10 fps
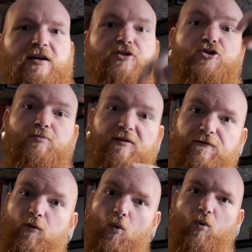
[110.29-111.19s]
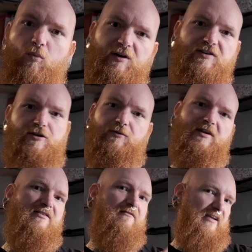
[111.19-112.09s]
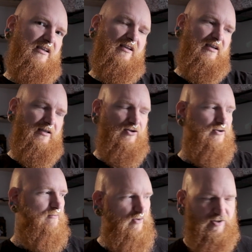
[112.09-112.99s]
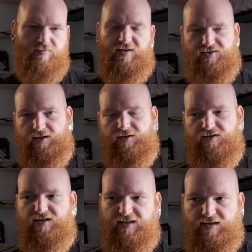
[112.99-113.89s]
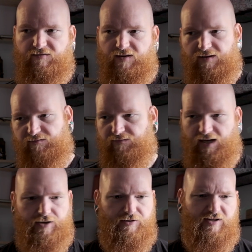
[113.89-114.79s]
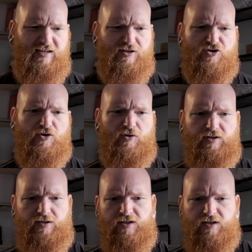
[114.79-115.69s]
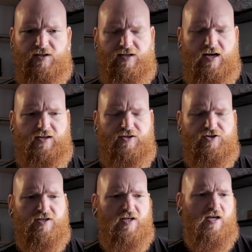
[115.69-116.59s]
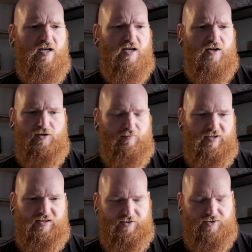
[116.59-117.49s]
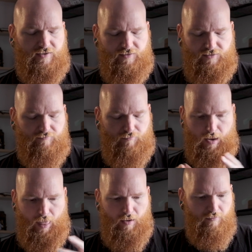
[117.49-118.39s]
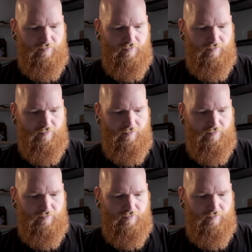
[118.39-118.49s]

To before what is known as the Viking Age, which is basically just late Iron Age, early Dark Ages, Middle Ages, sorry, blah, blah, blah.